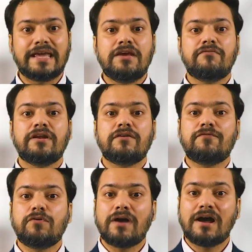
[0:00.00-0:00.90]
even
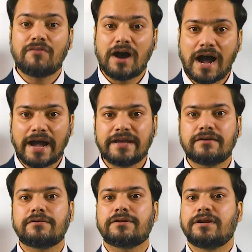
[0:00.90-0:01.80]
if you have high
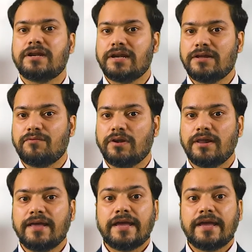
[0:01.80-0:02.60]
creatinine level,